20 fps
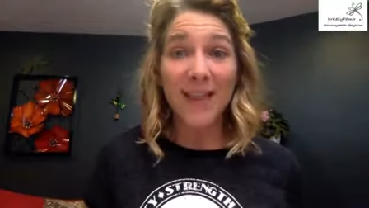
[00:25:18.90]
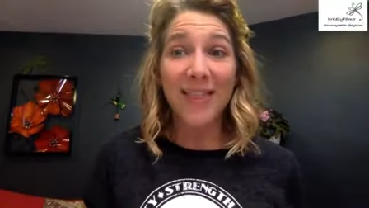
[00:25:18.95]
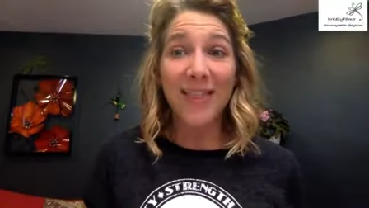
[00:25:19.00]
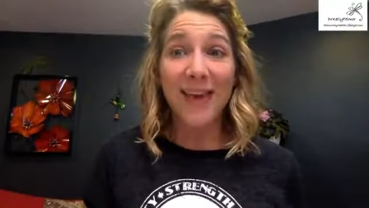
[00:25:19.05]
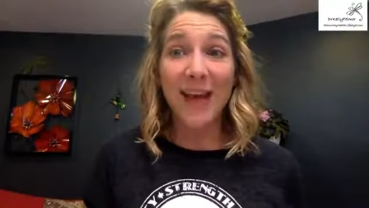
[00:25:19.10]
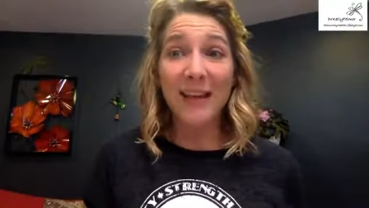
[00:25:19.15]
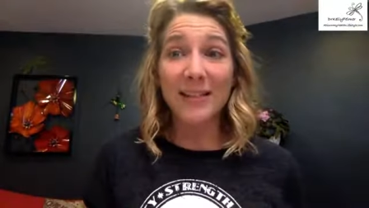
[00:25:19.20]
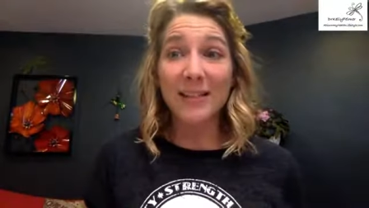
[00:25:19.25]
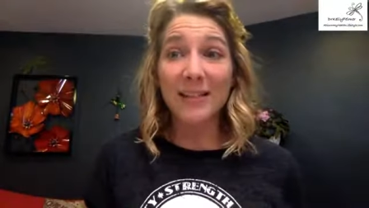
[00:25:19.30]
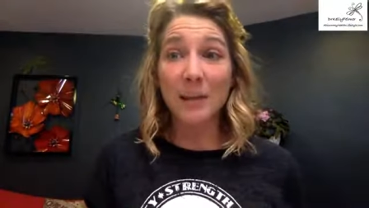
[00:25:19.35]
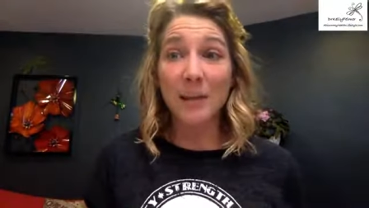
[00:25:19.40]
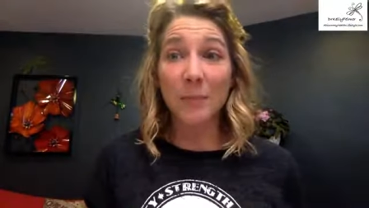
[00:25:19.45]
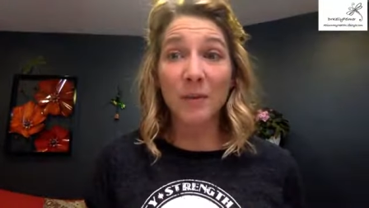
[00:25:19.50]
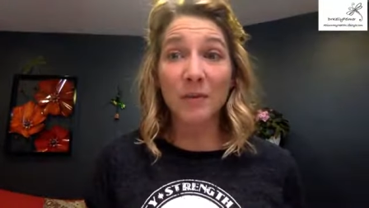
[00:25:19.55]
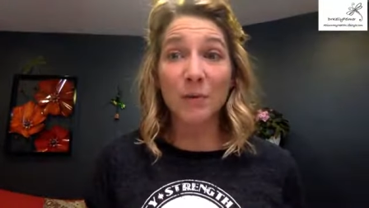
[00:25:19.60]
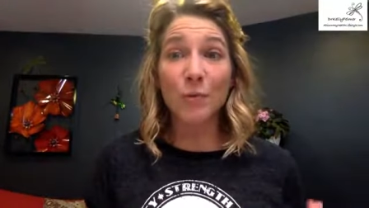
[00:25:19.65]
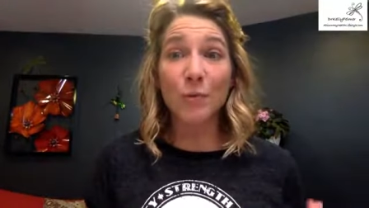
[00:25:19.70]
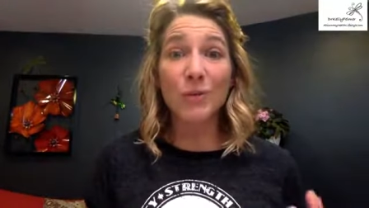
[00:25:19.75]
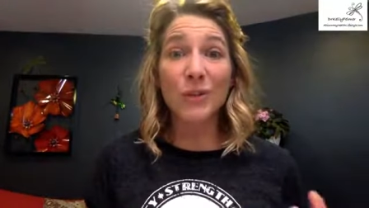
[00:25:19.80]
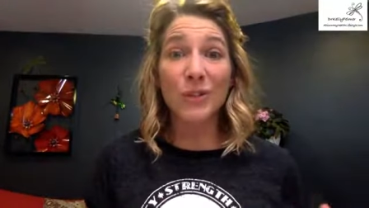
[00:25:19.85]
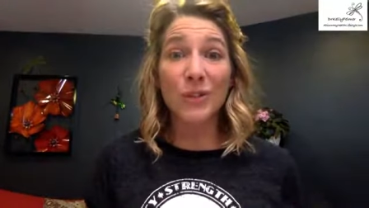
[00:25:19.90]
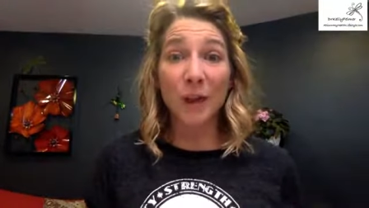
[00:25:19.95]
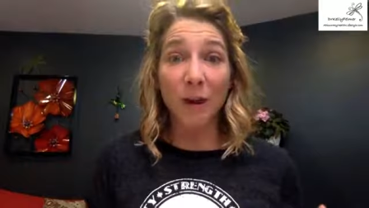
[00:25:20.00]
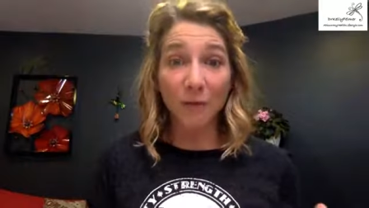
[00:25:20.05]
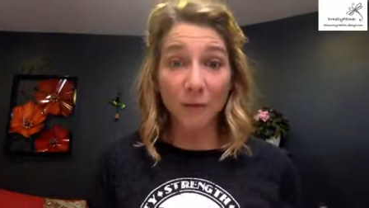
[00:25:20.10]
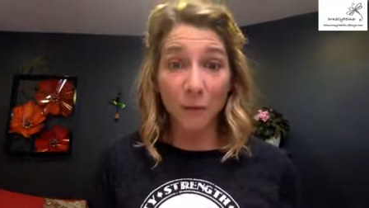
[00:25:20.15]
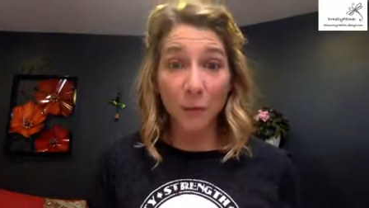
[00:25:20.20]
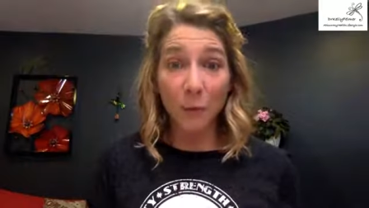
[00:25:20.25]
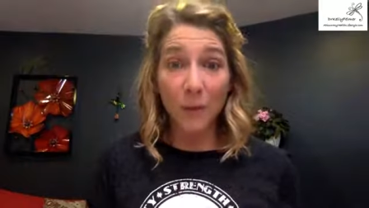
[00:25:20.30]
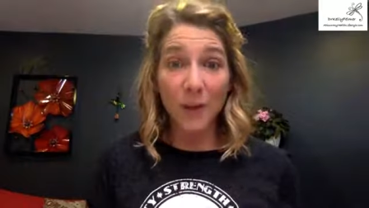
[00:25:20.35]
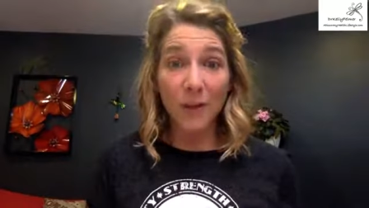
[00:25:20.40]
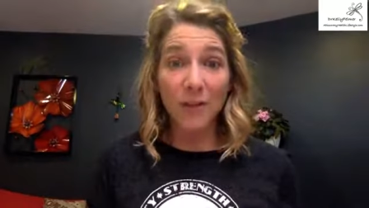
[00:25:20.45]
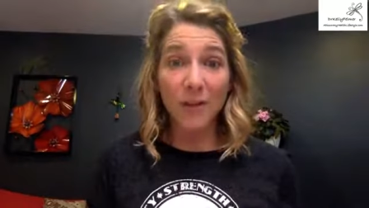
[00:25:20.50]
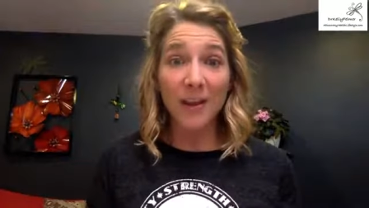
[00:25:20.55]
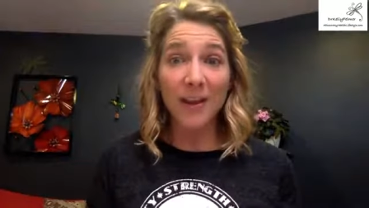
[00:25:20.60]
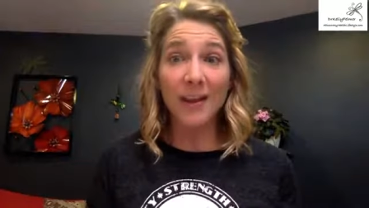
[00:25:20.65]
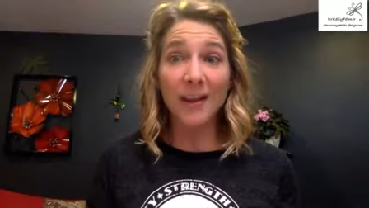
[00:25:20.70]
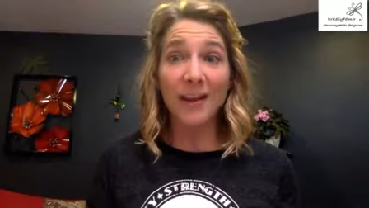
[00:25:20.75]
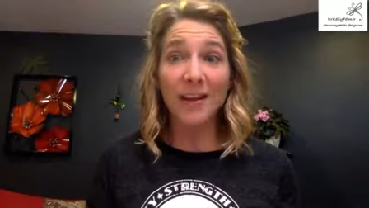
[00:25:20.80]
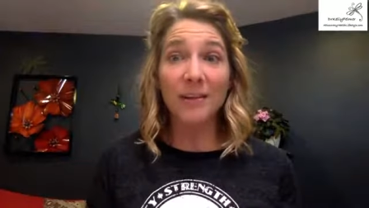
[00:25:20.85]
that some of you suffer with
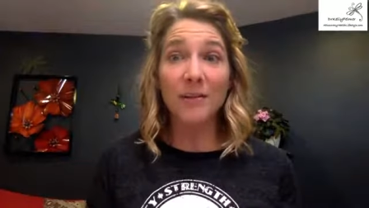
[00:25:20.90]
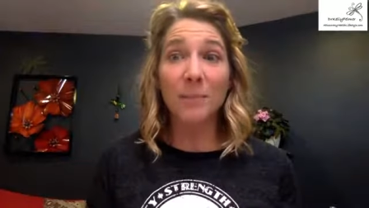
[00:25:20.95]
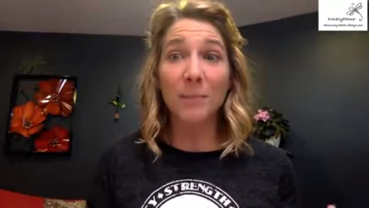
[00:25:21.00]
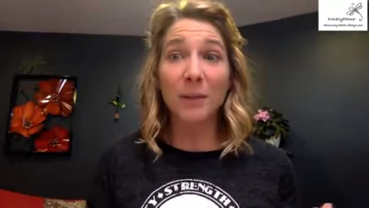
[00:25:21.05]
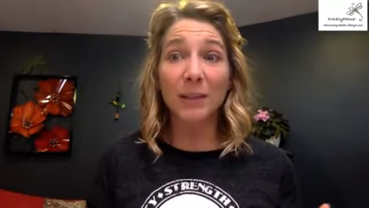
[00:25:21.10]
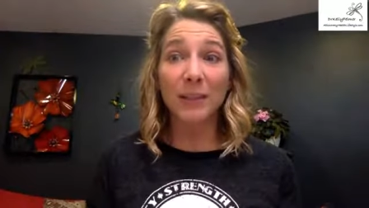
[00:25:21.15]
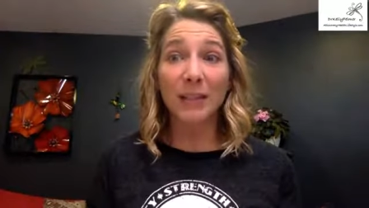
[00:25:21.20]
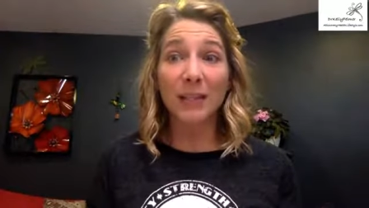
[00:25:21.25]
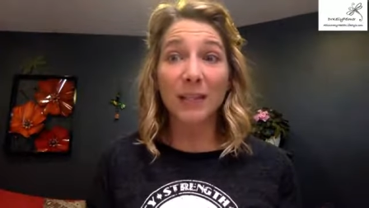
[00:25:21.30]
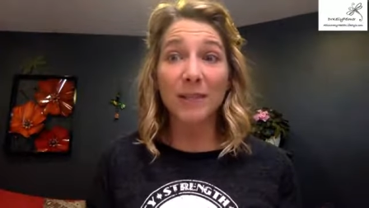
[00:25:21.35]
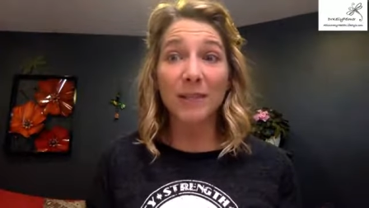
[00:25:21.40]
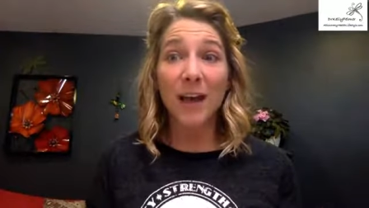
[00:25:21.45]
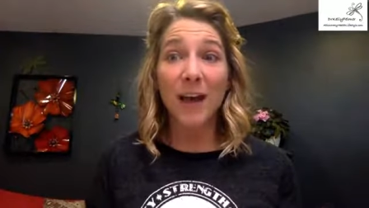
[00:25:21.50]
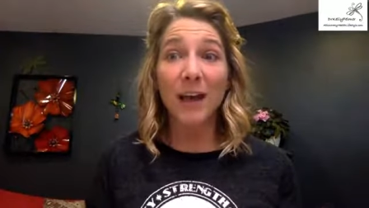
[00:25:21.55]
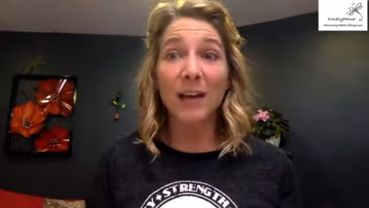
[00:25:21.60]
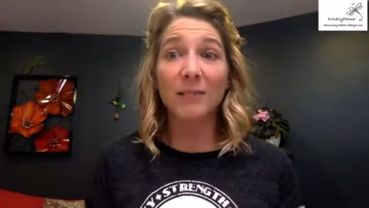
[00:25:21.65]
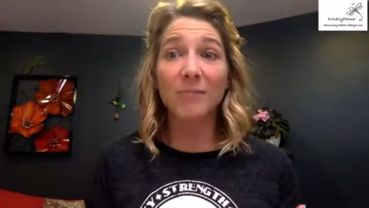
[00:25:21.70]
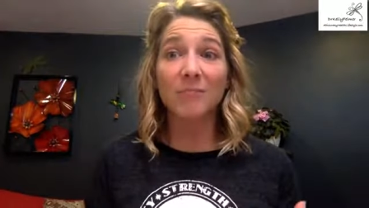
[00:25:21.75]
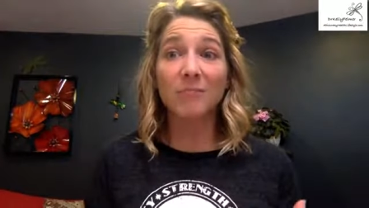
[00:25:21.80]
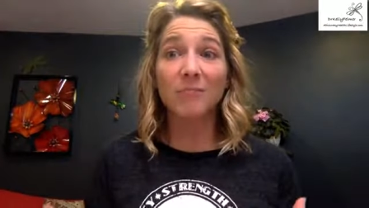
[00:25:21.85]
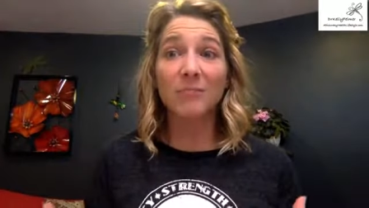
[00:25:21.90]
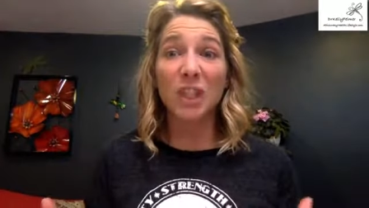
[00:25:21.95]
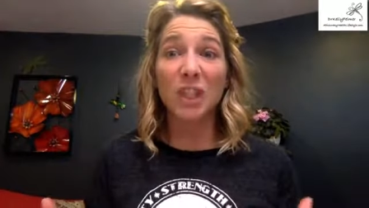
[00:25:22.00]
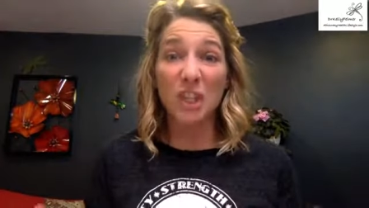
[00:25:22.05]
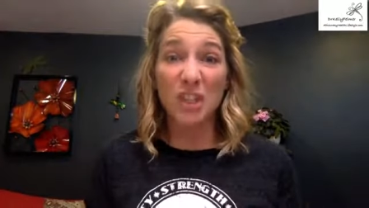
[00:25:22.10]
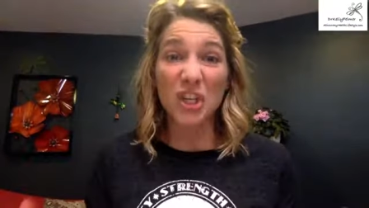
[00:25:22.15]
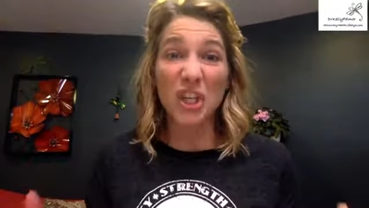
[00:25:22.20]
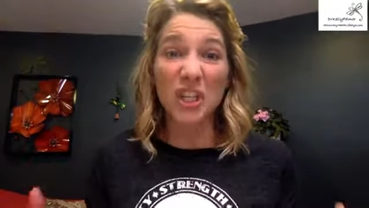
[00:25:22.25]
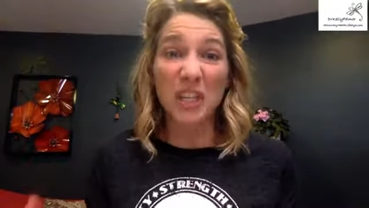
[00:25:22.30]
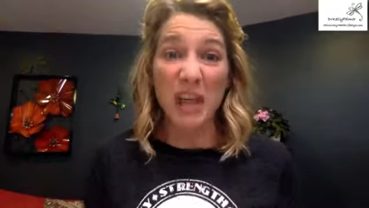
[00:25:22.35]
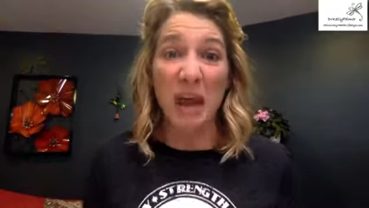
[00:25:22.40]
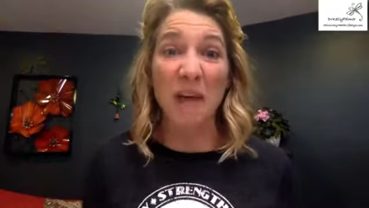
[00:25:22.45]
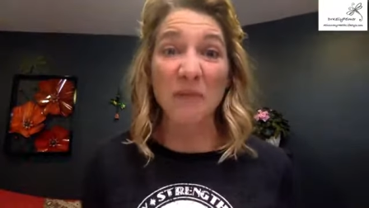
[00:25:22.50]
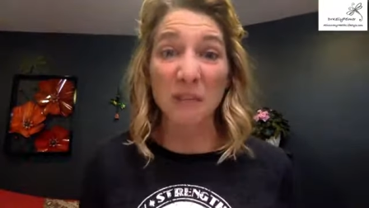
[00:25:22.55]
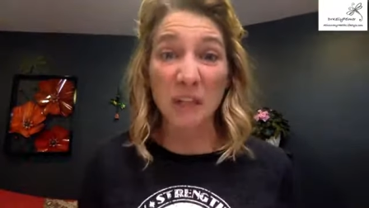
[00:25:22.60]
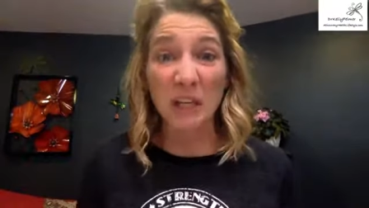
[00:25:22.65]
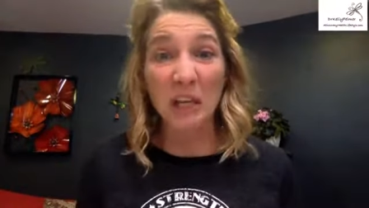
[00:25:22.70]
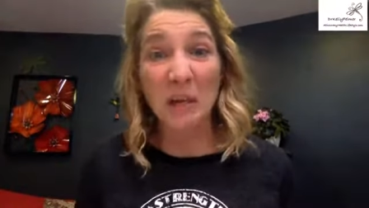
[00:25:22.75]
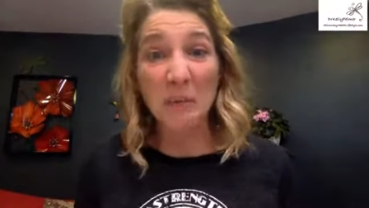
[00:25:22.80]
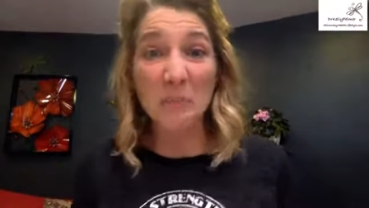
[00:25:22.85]
and believe that you just have
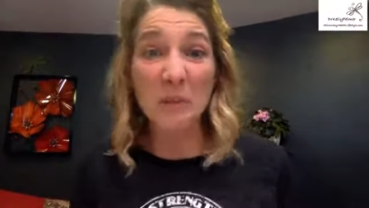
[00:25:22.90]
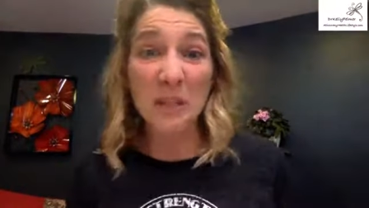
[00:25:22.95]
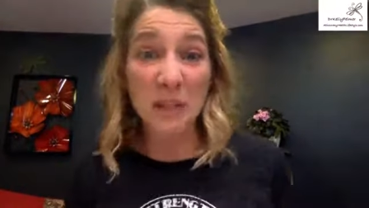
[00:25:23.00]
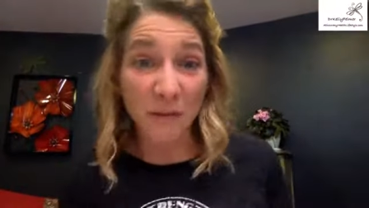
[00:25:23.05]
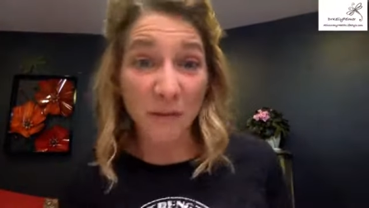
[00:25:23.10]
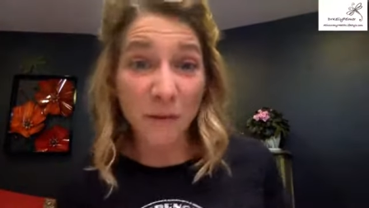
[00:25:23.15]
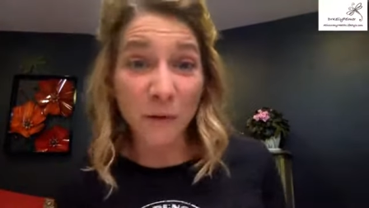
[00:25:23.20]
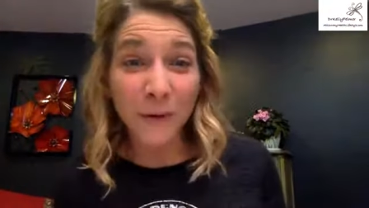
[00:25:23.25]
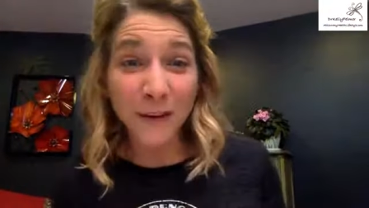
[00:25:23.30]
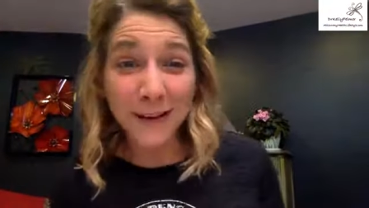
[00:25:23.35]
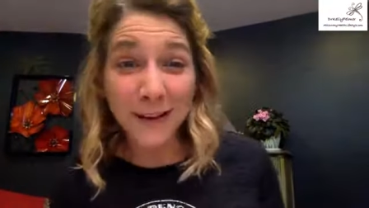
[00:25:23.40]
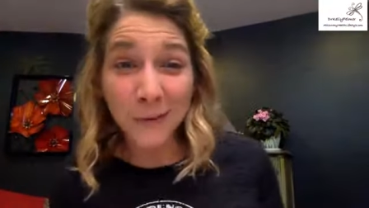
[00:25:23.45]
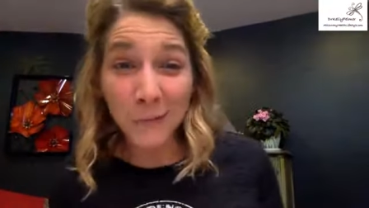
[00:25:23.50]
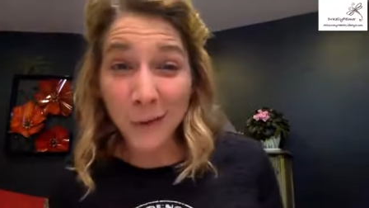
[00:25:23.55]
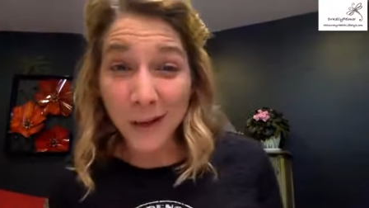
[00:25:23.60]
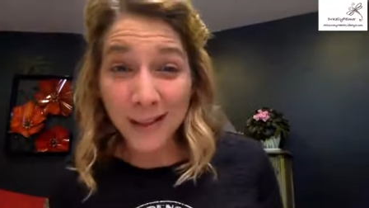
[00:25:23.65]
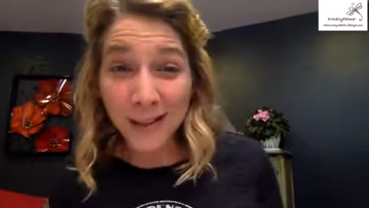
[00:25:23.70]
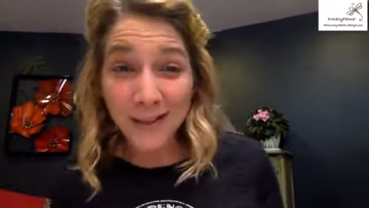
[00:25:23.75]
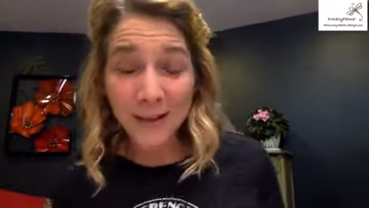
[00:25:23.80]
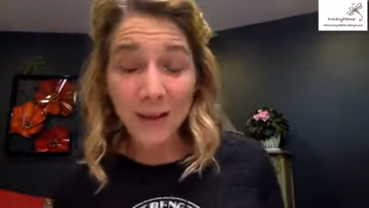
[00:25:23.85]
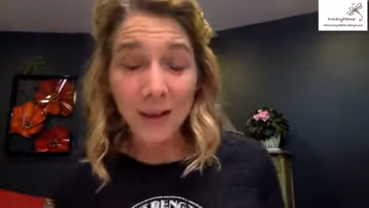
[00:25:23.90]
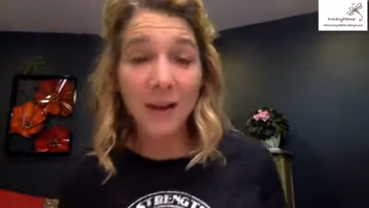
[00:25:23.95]
to keep suffering with.